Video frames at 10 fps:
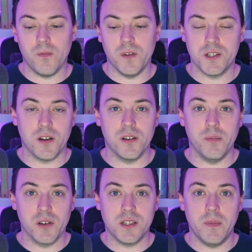returned a
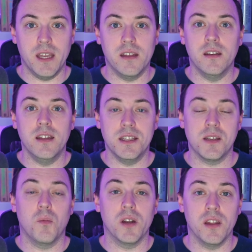book to me, and he
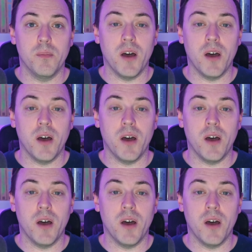said one of the